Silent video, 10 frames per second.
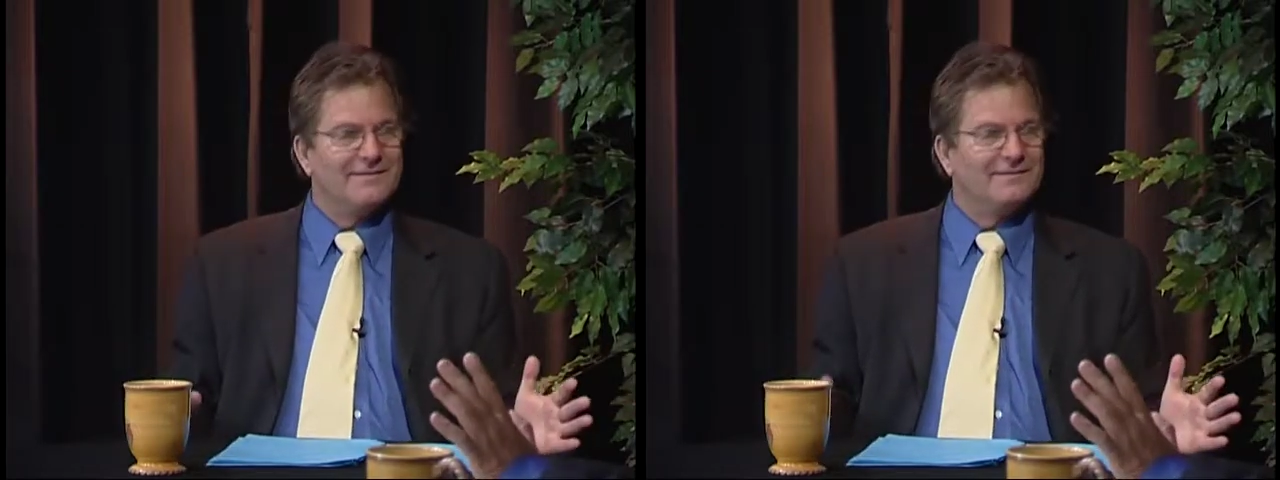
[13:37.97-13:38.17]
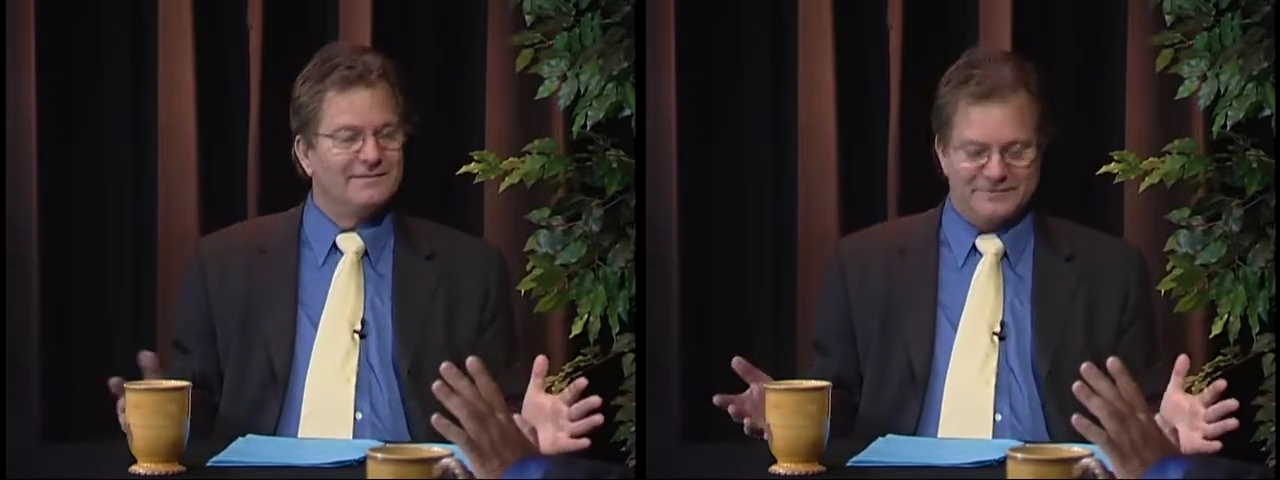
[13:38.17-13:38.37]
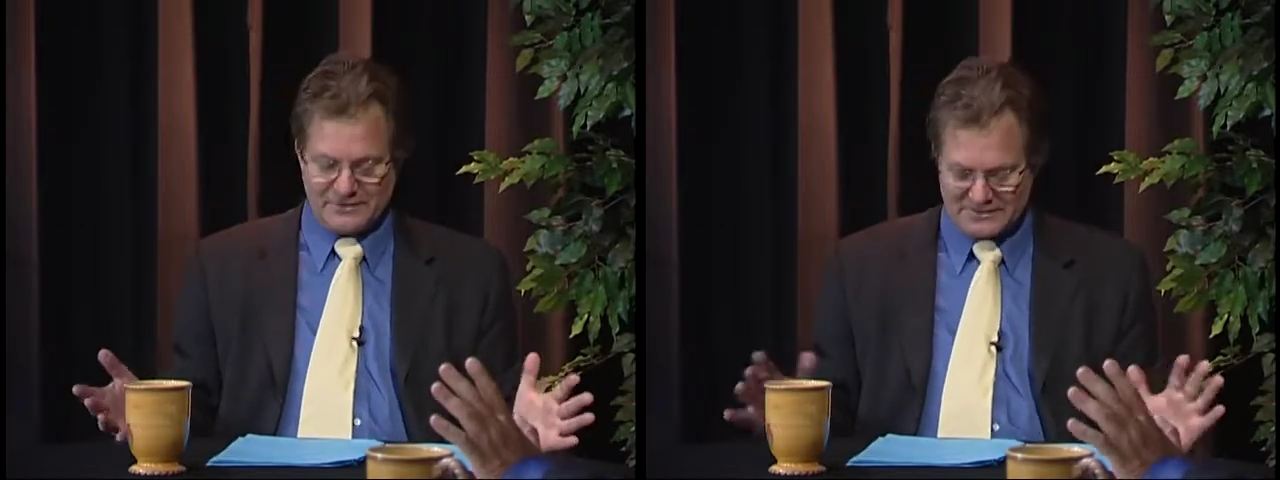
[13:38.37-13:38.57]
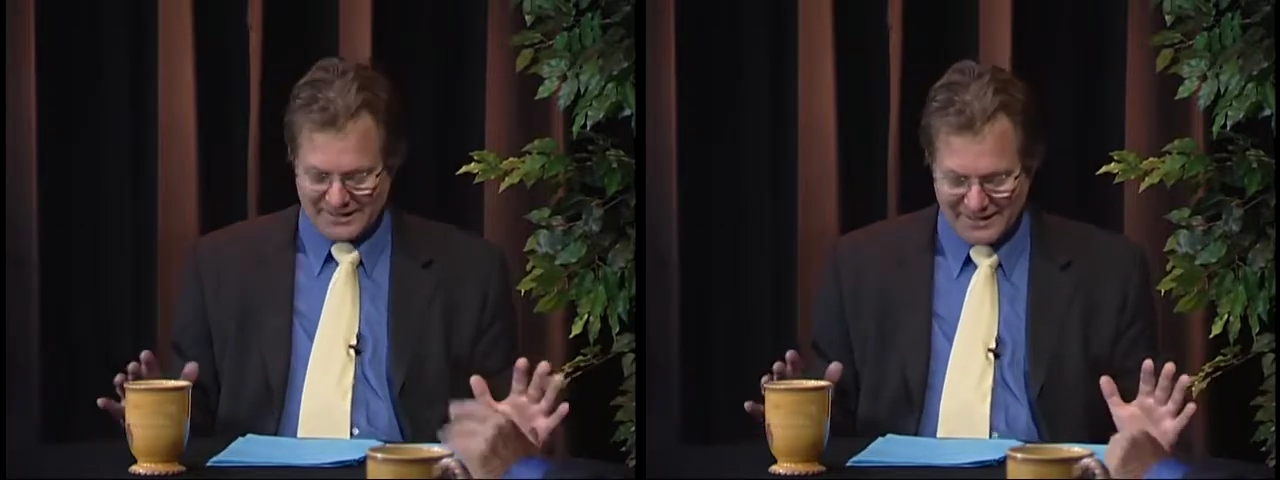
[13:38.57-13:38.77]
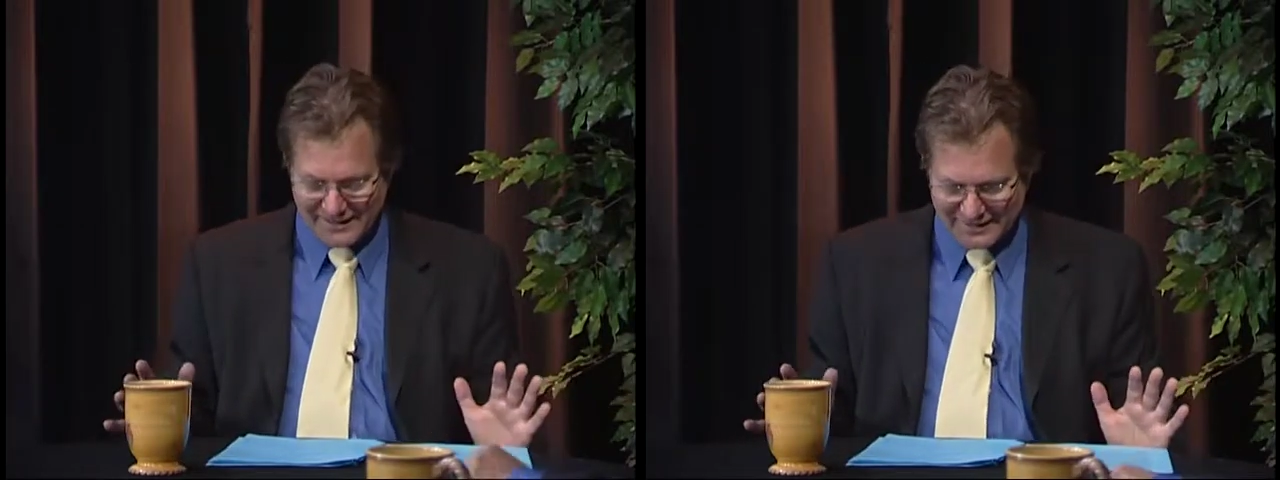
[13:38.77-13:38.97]
officials, there's
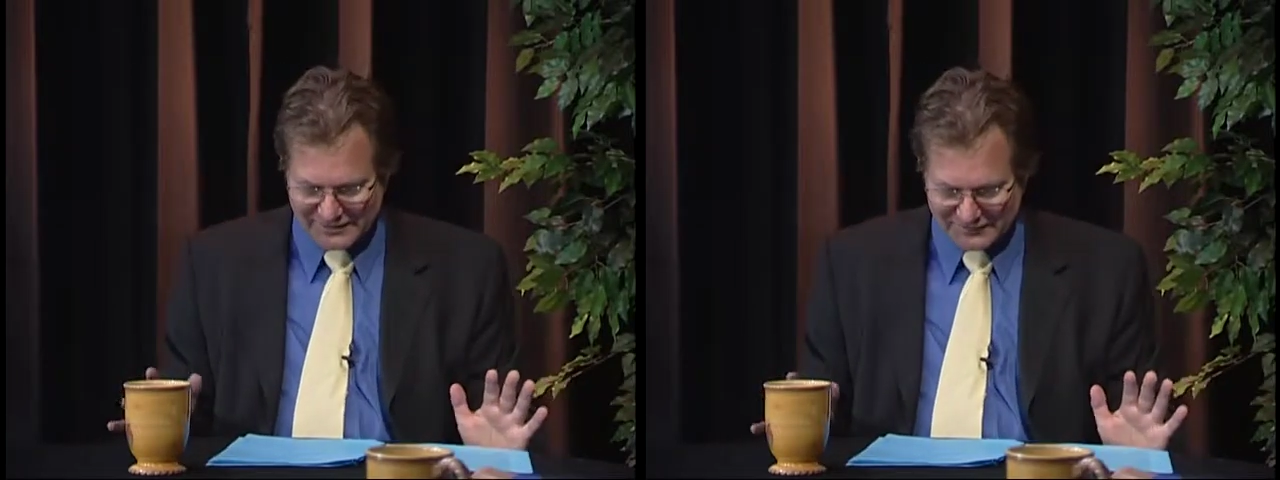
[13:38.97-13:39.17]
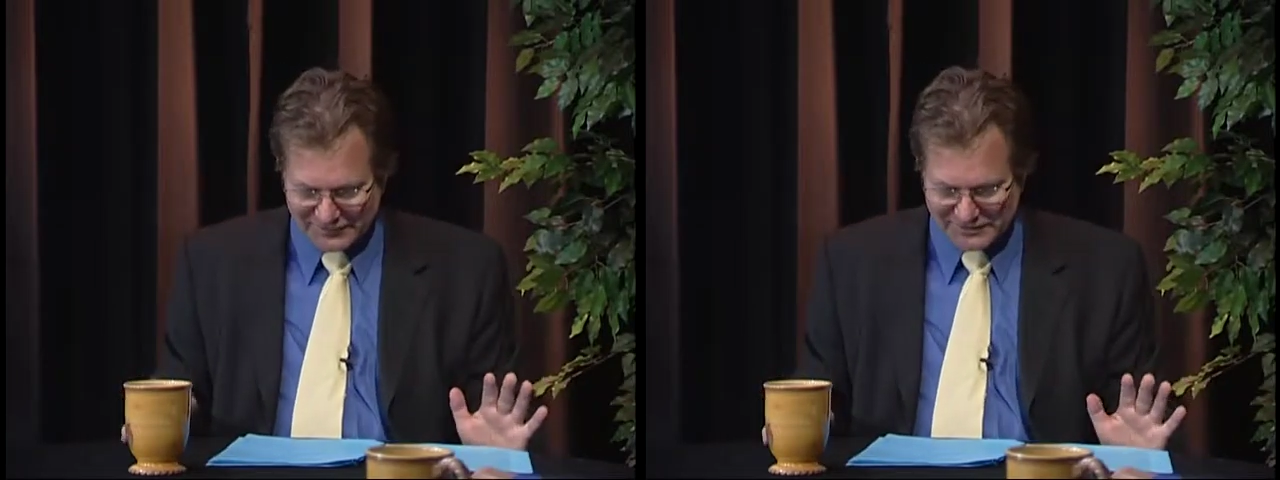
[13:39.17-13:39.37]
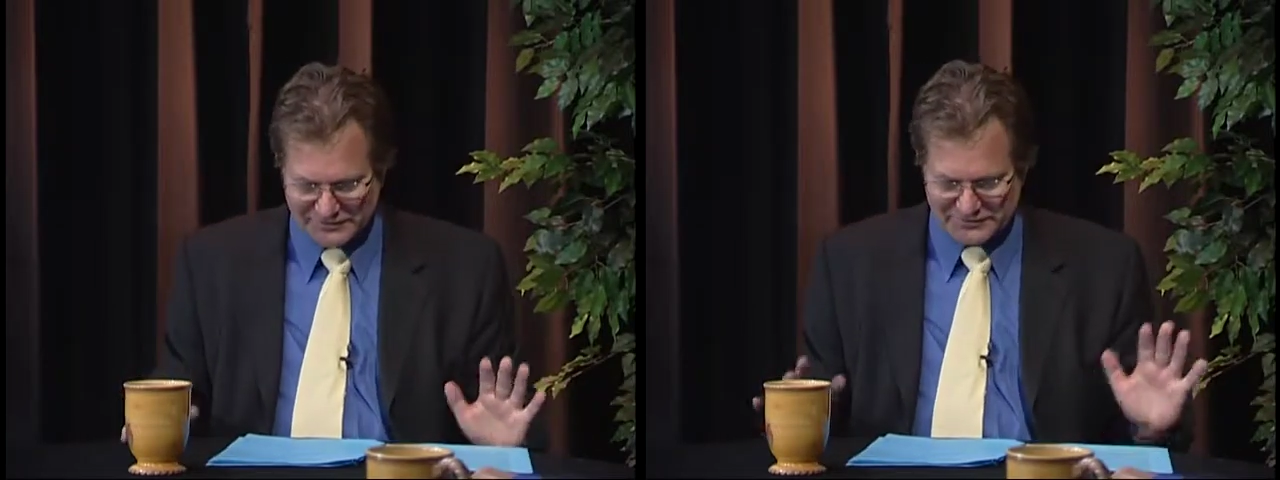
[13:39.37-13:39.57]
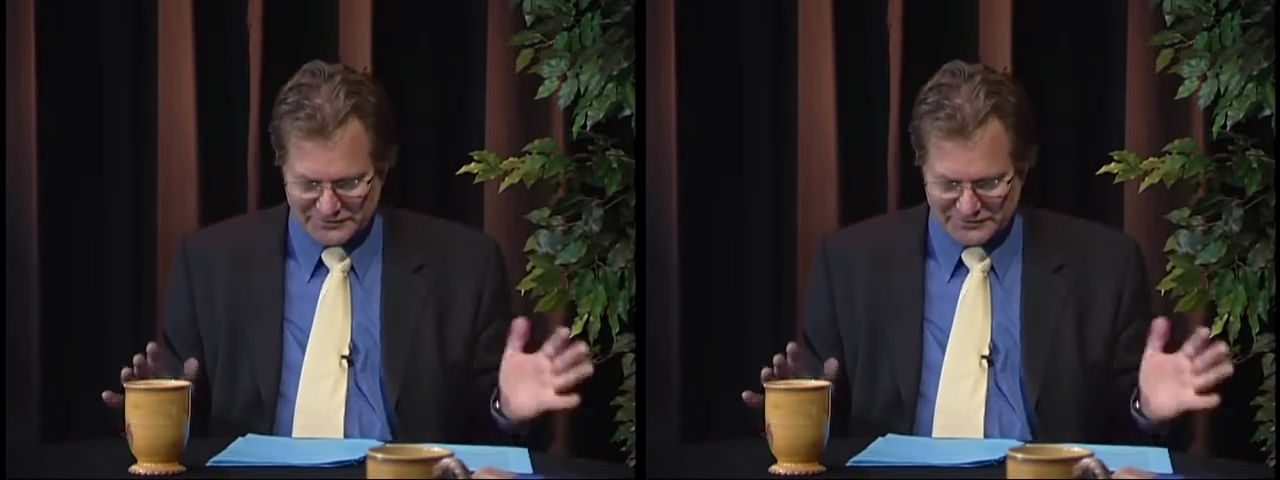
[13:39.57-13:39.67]
unelected officials.